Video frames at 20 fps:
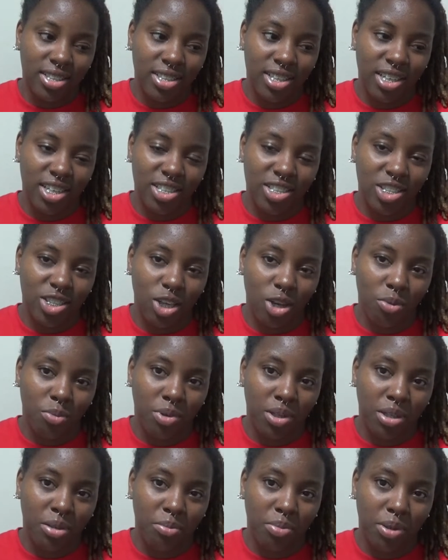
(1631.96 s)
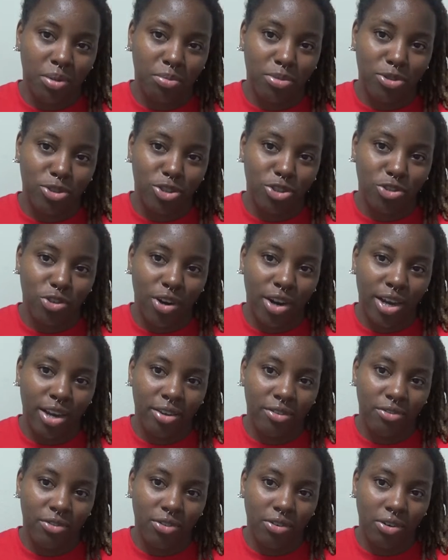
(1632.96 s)
there's so many people
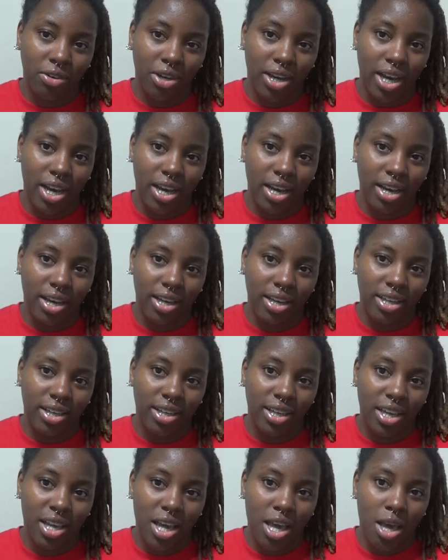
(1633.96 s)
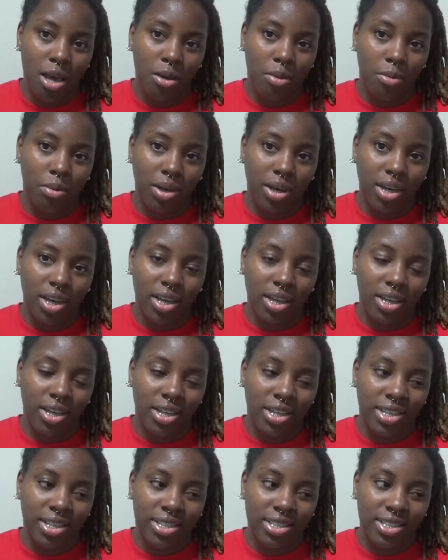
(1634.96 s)
straying from God
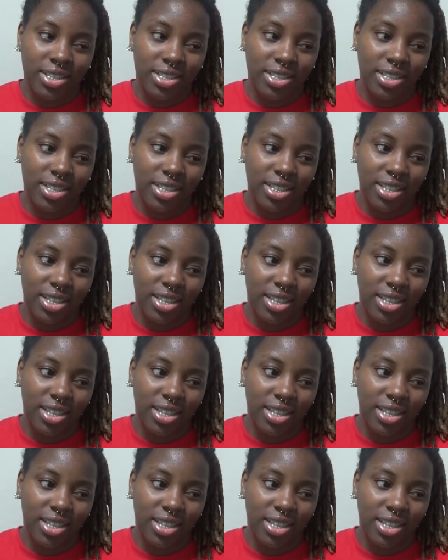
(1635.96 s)
because